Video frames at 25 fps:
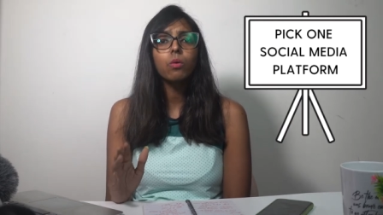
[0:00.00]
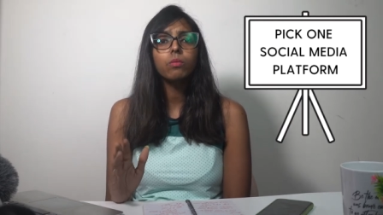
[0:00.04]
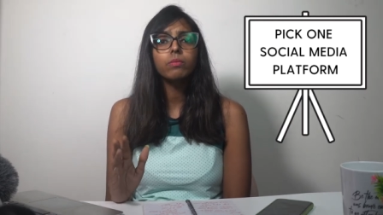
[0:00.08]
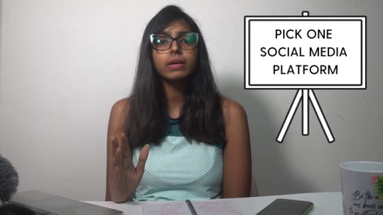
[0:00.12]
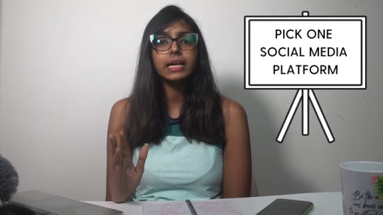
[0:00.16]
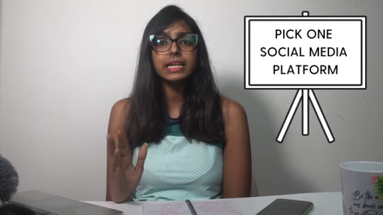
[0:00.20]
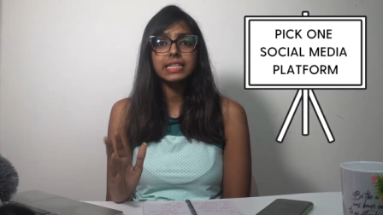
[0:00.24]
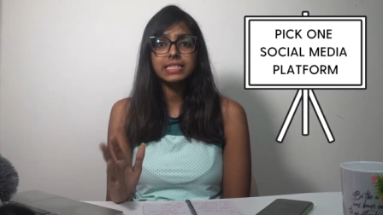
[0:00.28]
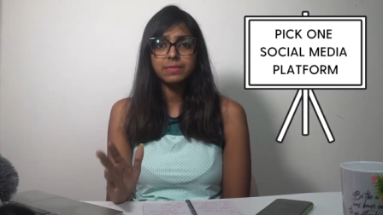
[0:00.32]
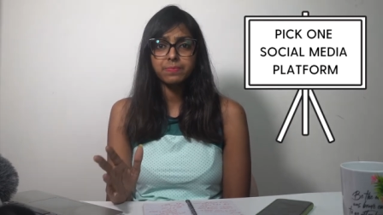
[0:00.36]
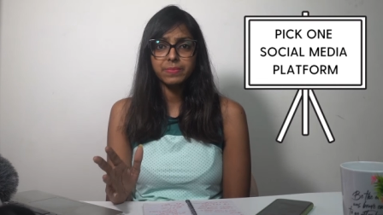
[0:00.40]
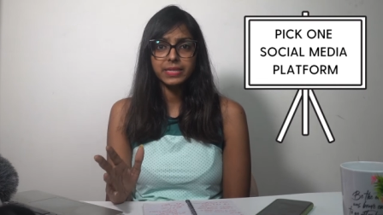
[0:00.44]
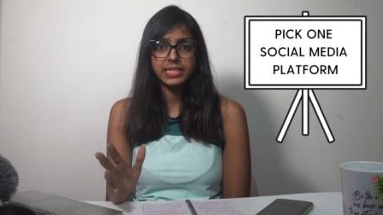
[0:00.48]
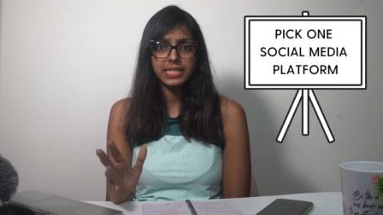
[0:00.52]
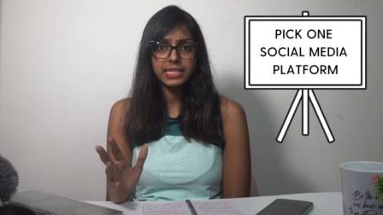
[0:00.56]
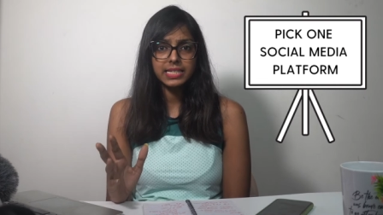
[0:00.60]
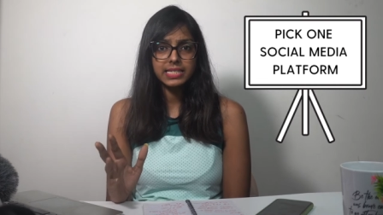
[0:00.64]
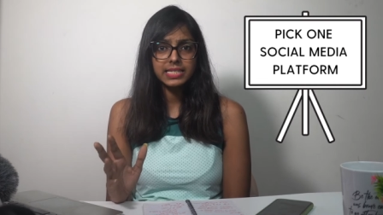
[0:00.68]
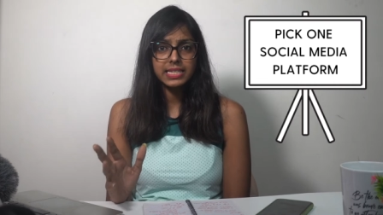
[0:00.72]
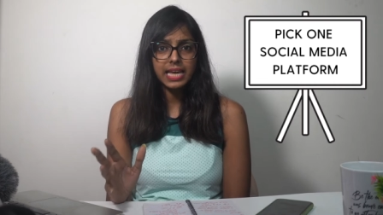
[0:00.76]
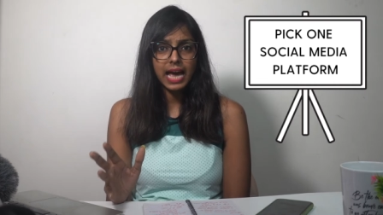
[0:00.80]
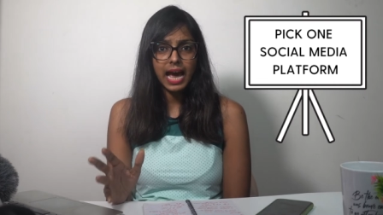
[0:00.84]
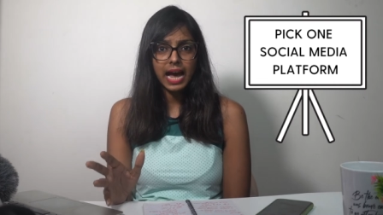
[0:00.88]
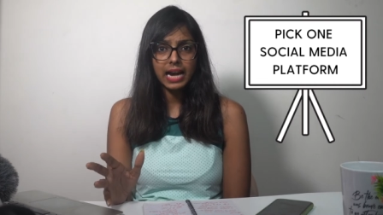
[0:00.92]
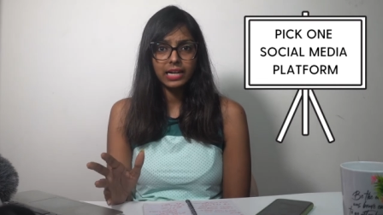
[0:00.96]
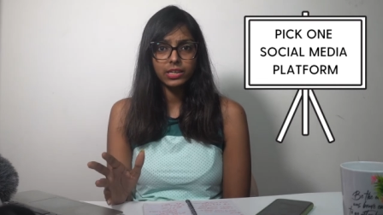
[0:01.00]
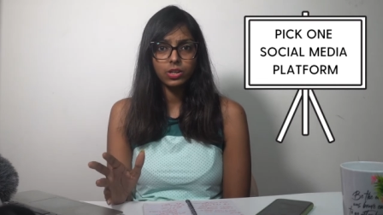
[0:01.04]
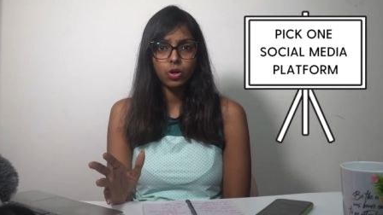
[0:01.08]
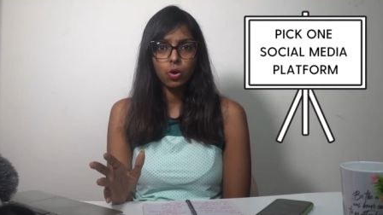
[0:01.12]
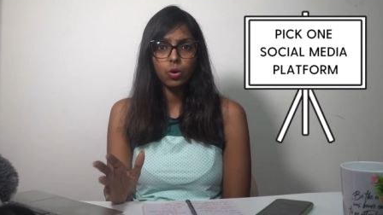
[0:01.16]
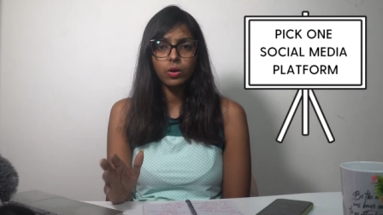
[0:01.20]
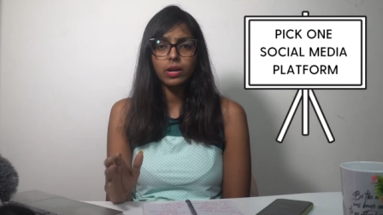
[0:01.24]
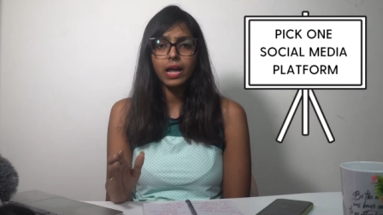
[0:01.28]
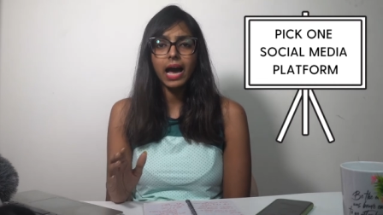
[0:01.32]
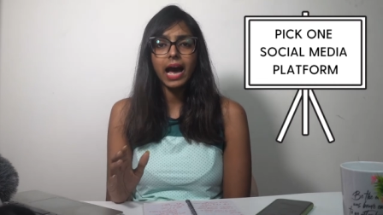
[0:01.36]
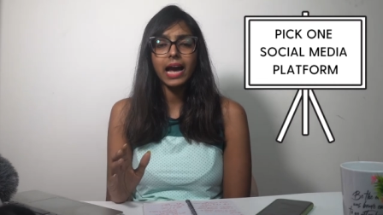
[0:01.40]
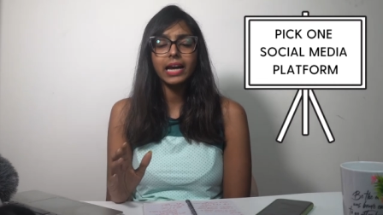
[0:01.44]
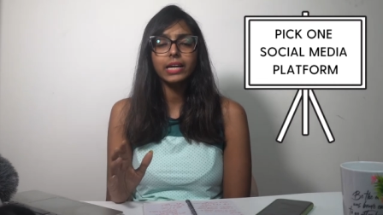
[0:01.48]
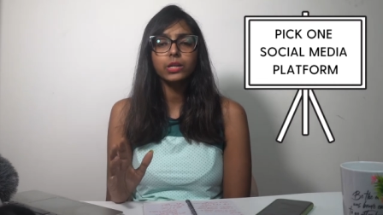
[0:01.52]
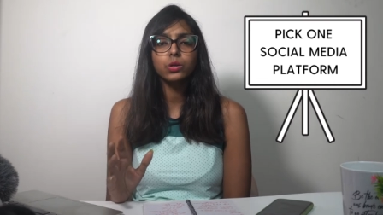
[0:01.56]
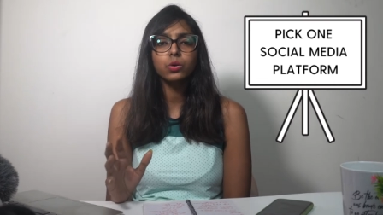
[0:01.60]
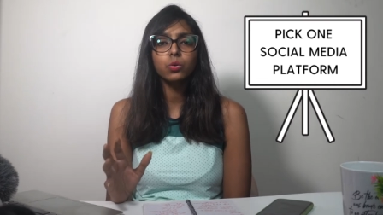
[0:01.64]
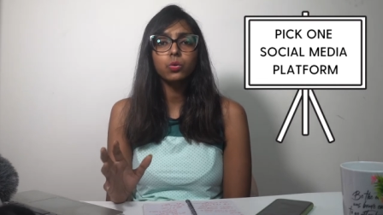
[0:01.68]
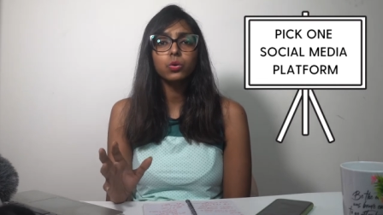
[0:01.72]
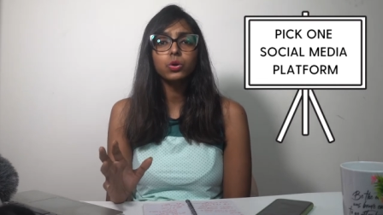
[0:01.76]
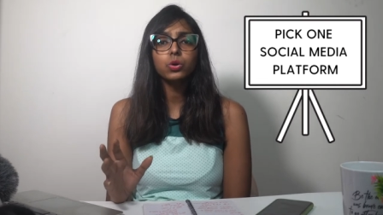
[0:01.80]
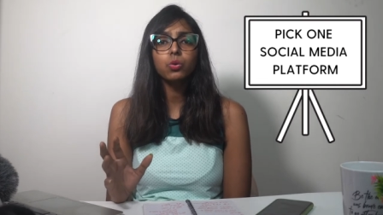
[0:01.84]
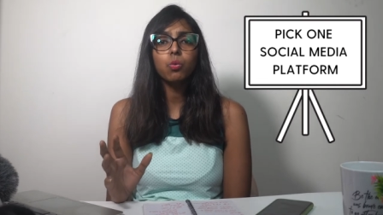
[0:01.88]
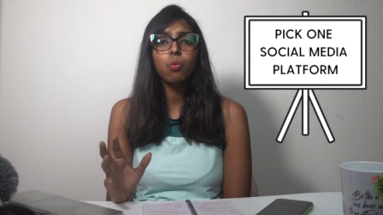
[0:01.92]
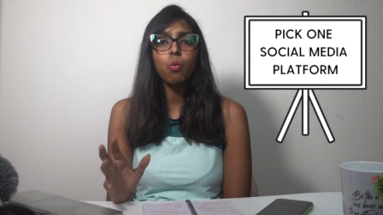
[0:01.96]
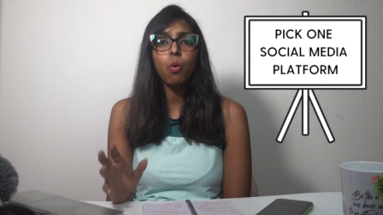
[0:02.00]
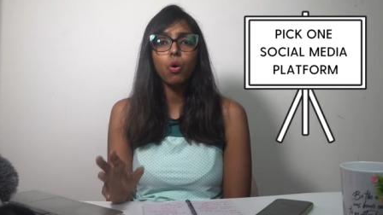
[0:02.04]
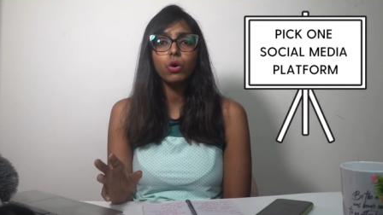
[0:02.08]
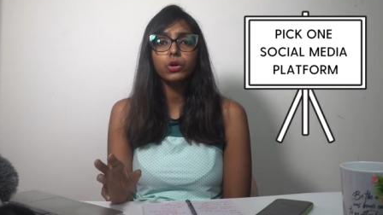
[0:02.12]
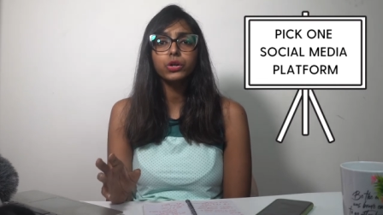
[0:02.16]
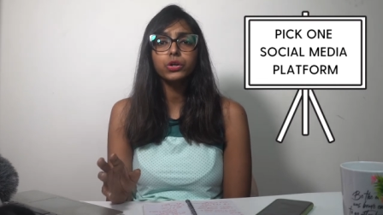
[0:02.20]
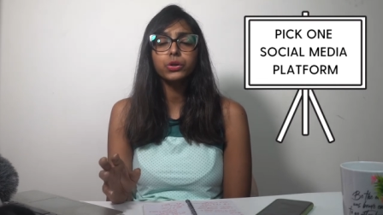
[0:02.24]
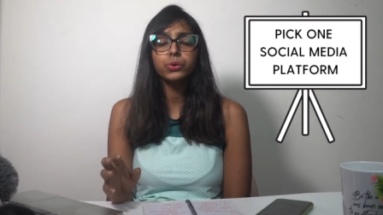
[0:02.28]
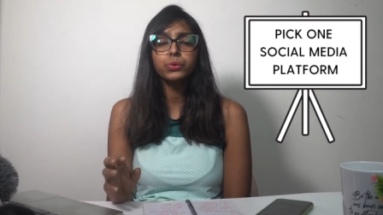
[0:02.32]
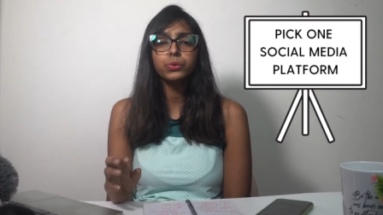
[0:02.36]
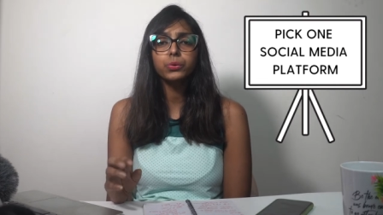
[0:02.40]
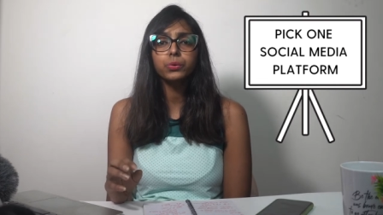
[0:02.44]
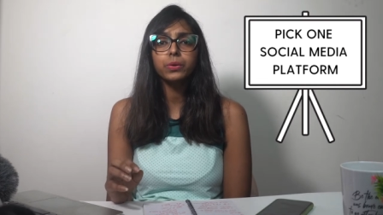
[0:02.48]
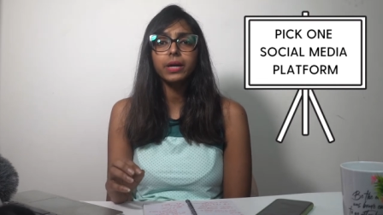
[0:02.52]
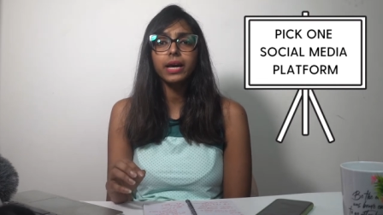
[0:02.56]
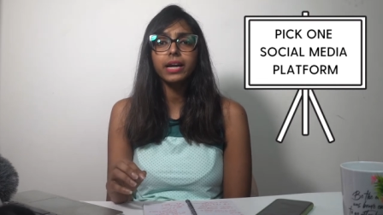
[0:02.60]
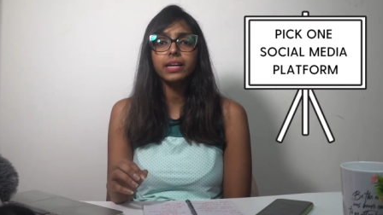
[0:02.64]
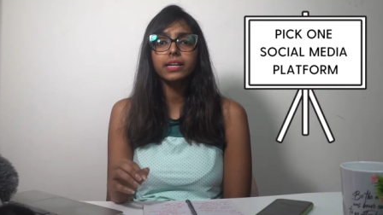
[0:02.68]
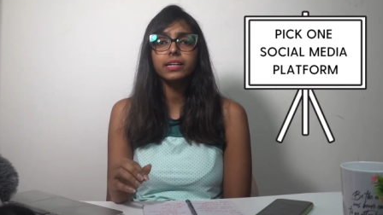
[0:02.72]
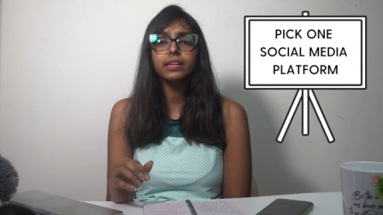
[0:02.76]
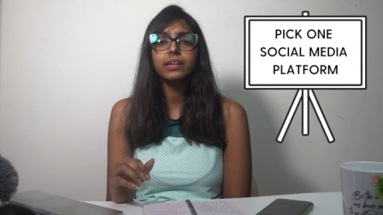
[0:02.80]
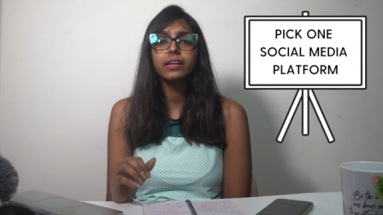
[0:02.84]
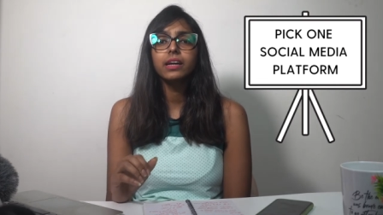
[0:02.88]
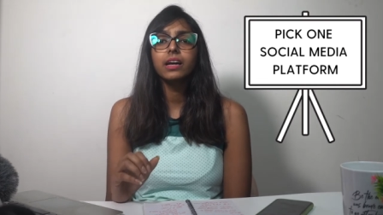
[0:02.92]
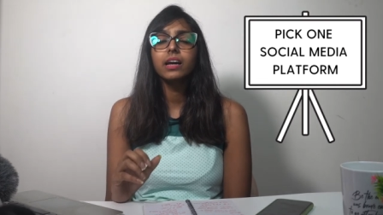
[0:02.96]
experience at all, I don't want you to get